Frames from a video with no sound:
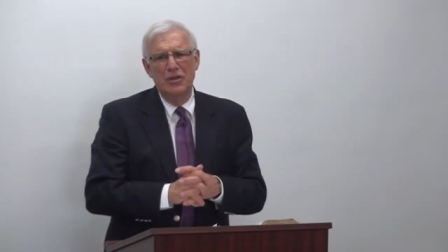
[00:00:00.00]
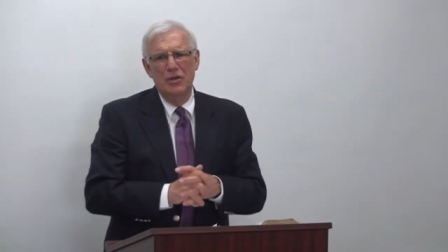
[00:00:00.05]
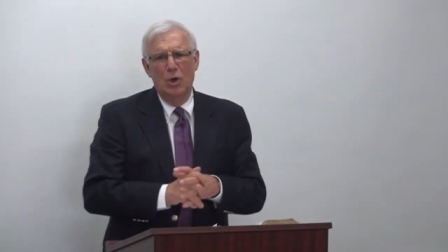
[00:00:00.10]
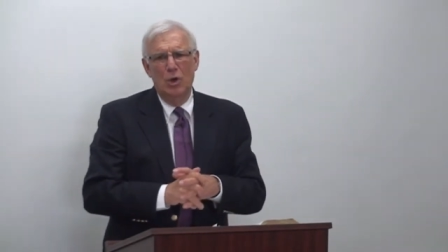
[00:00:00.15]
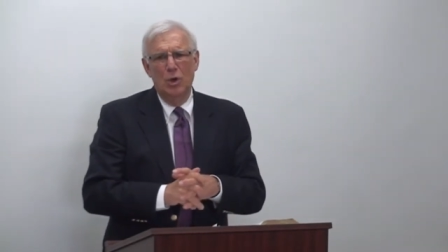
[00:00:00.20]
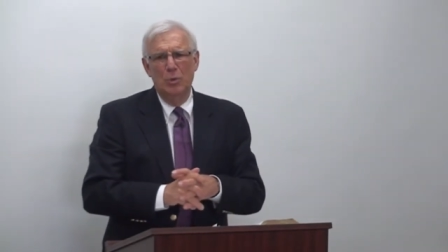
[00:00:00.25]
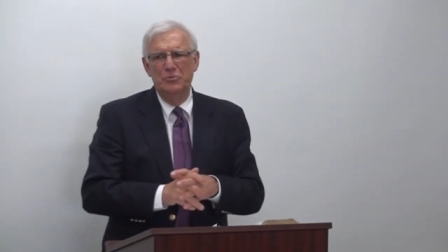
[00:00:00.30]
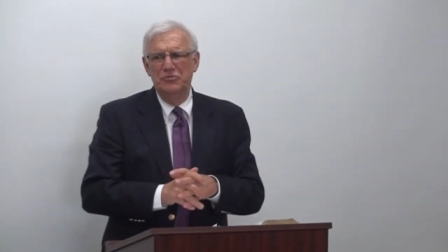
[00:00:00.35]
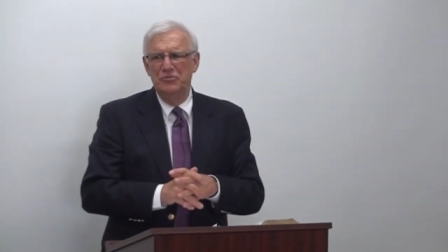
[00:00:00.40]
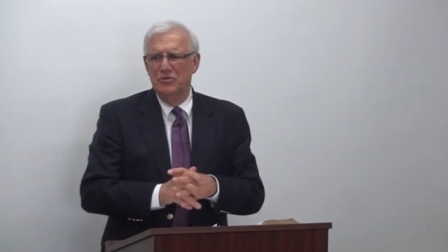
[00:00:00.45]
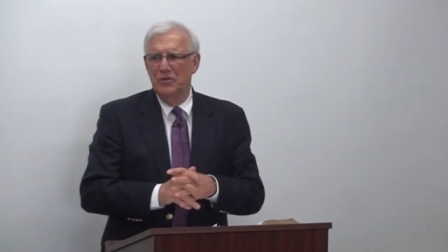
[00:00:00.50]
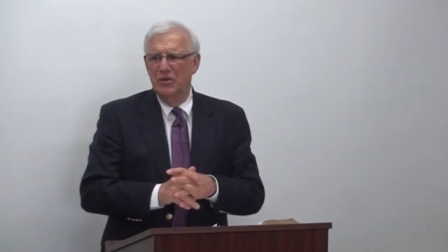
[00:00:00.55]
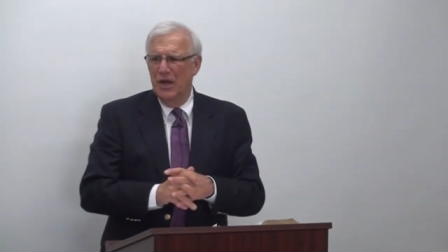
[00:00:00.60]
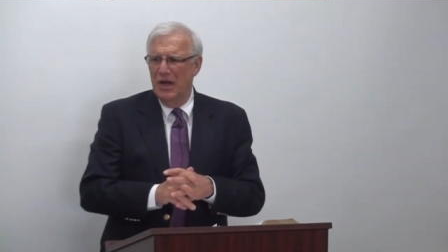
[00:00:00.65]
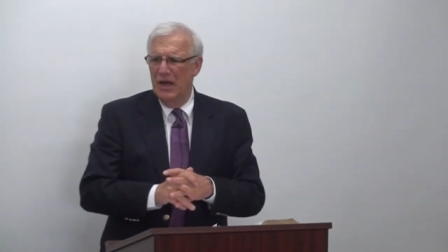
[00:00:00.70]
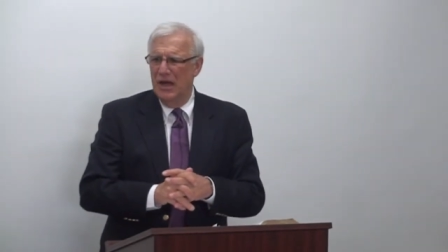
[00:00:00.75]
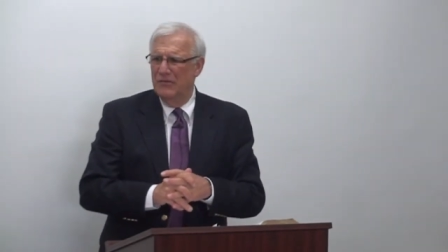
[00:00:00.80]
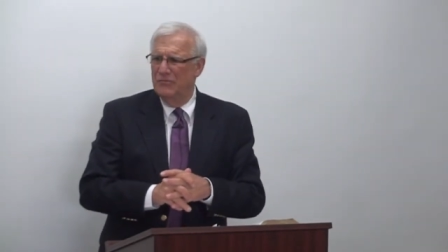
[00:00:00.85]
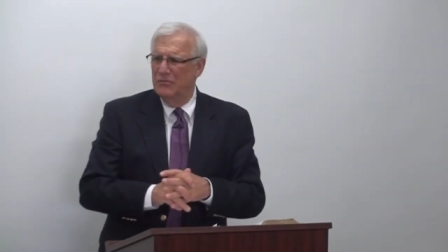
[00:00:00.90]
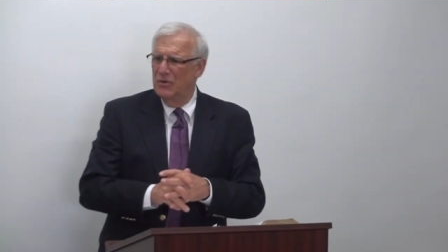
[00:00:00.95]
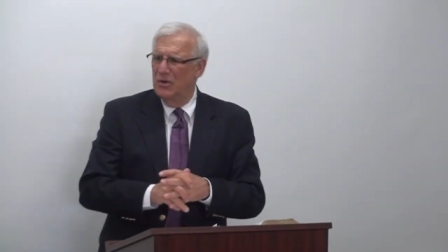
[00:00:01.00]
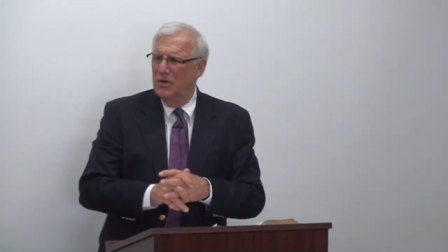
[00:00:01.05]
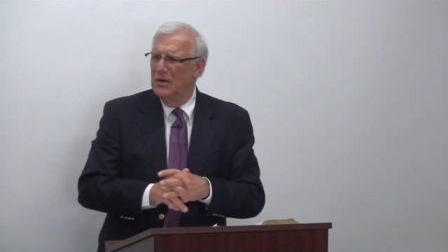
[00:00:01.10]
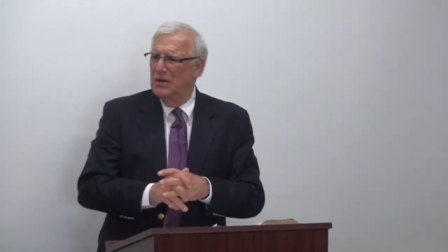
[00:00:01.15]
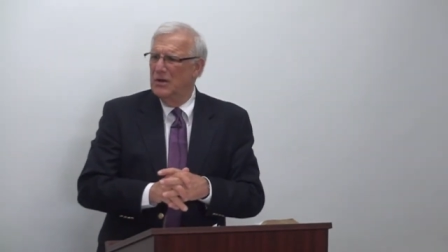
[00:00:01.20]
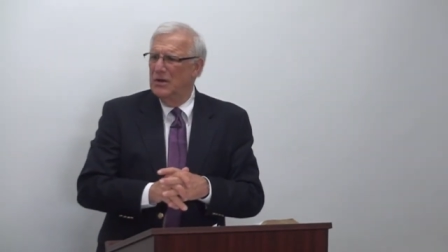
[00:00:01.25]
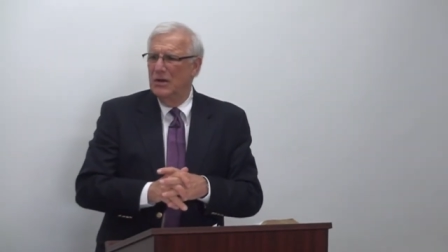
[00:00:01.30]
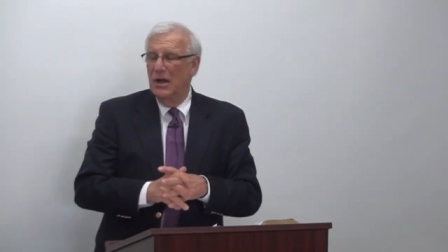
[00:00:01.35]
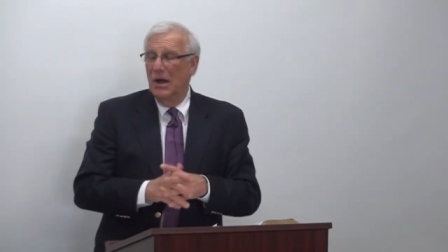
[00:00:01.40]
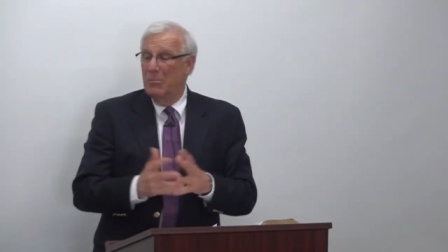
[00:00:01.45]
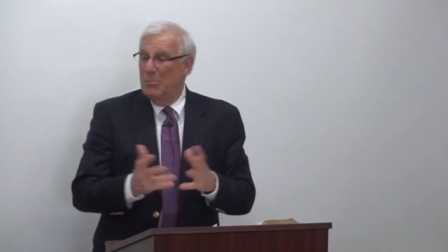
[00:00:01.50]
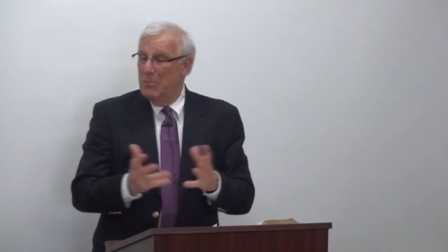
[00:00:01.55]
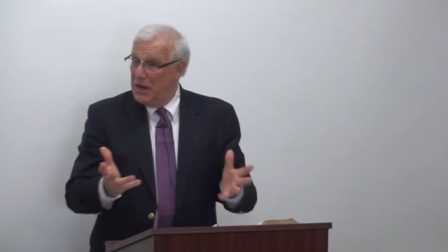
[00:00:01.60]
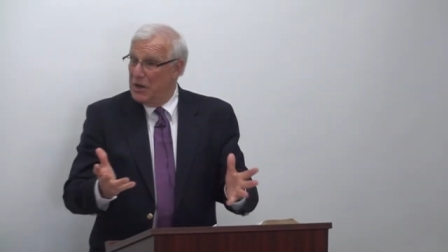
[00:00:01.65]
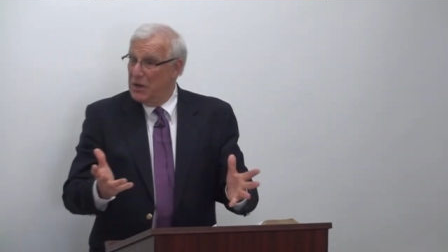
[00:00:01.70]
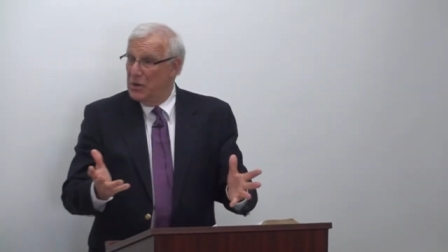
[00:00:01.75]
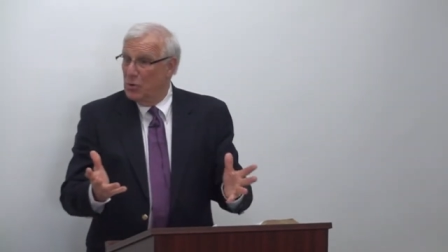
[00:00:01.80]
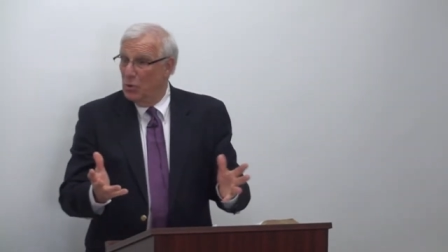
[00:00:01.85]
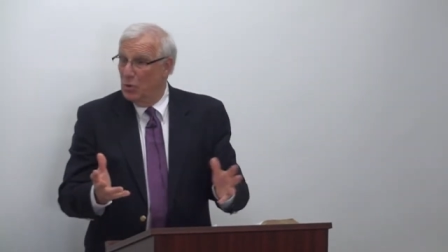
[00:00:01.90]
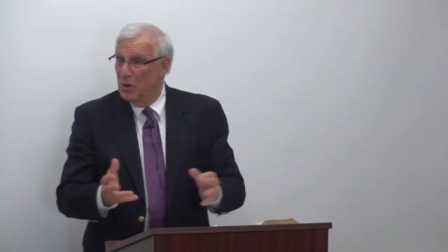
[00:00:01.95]
He hopes to have a
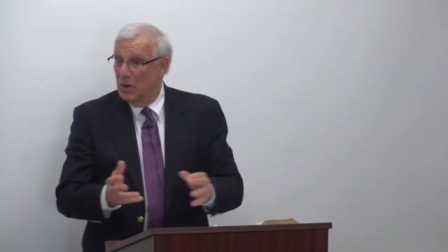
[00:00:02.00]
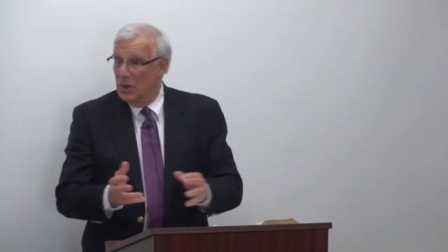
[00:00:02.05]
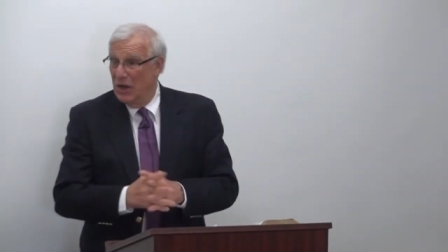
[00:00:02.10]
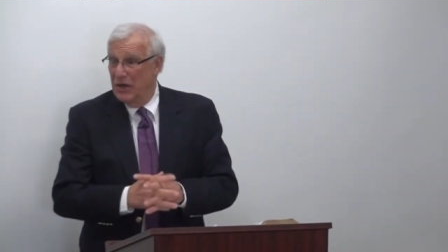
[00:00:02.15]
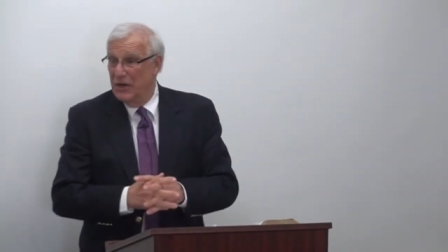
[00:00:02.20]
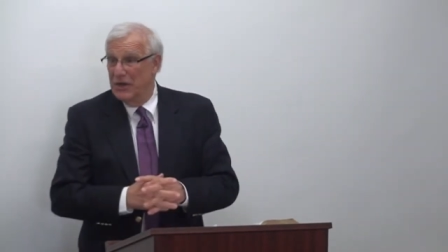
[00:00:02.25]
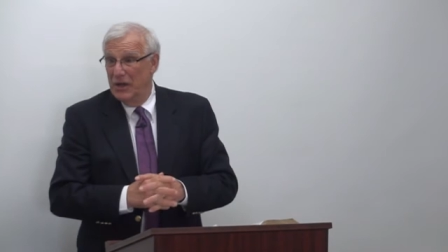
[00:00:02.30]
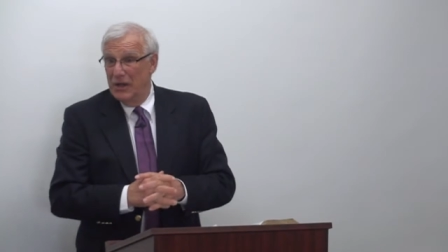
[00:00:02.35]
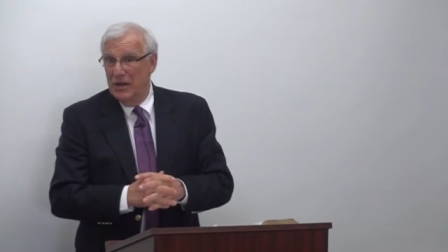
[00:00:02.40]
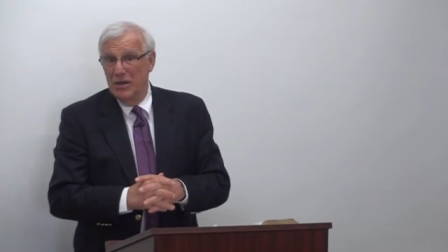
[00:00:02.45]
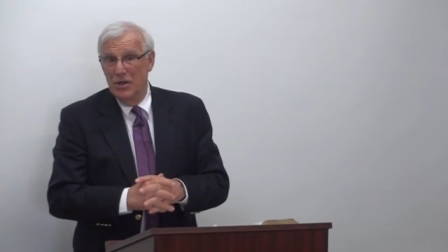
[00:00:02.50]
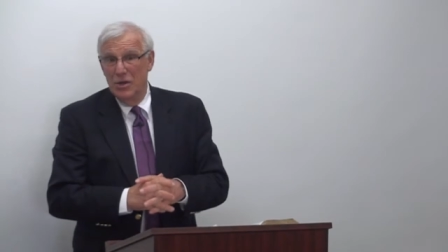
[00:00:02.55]
medical clinic,